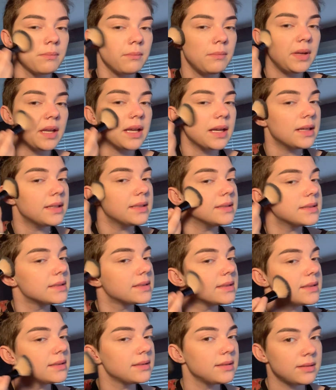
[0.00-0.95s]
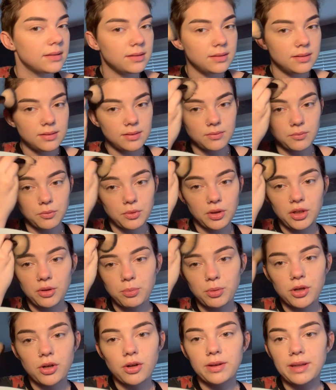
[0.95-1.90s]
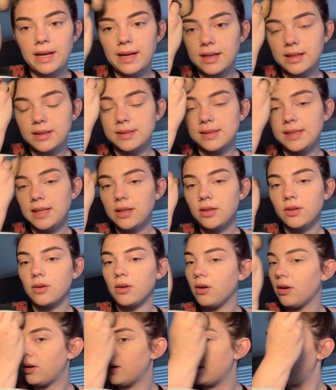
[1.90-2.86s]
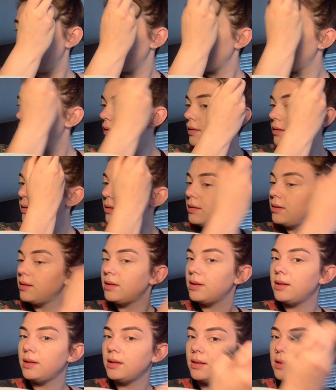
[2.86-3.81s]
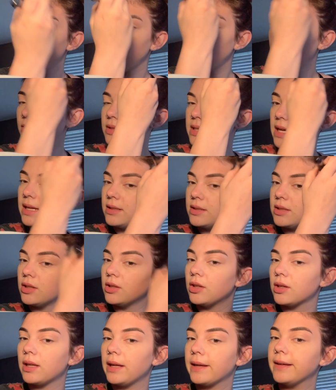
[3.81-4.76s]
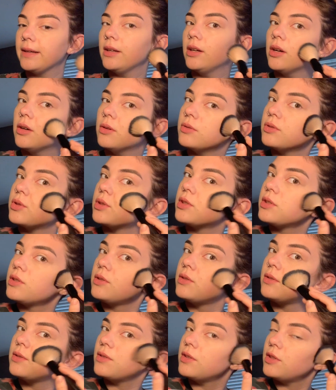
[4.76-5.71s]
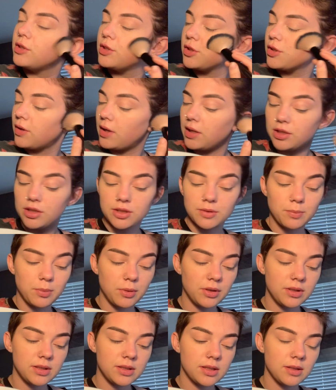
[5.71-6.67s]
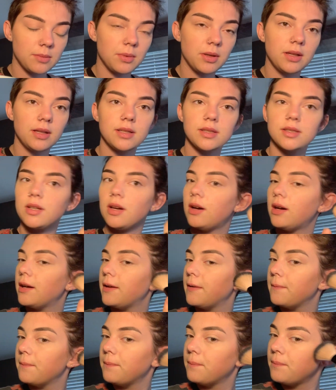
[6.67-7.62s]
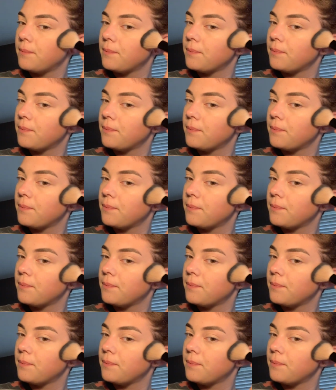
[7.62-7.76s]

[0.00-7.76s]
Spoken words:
Because when you put all that concealer on, you tend to look like a ghost. And so I just put some of this on,